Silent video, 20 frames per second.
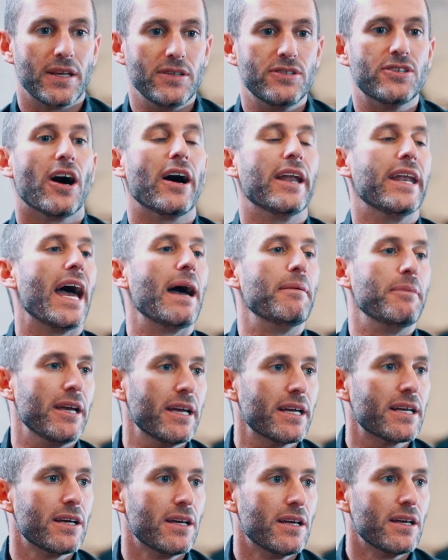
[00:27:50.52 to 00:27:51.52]

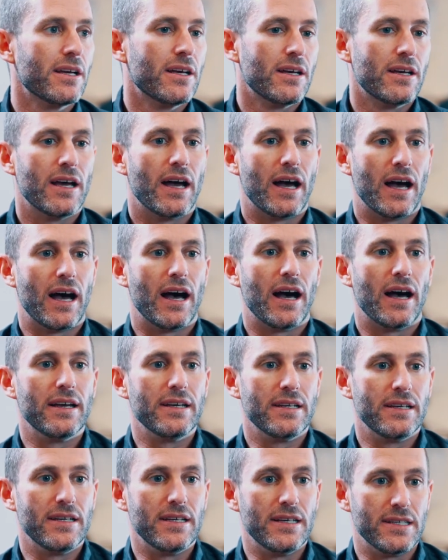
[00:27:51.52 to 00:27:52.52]
dynamic
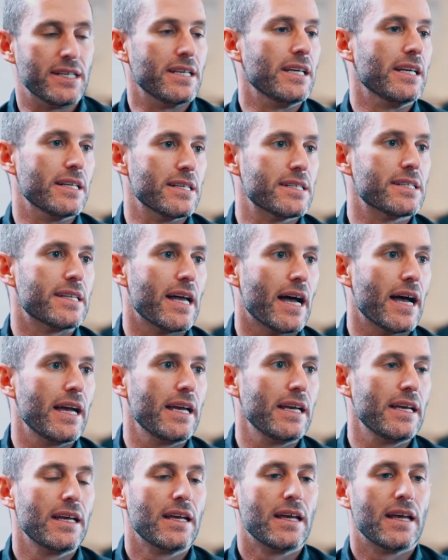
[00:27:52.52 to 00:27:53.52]
is here to
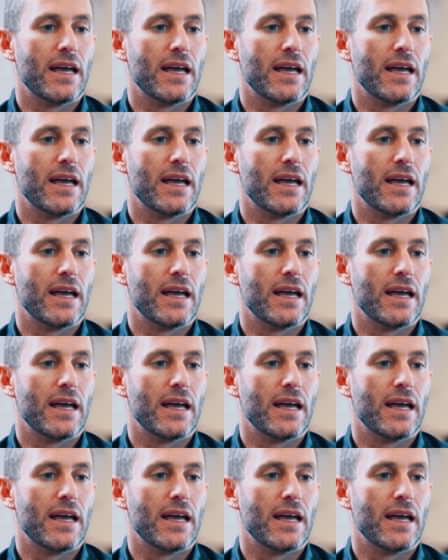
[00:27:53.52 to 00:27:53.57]
stay.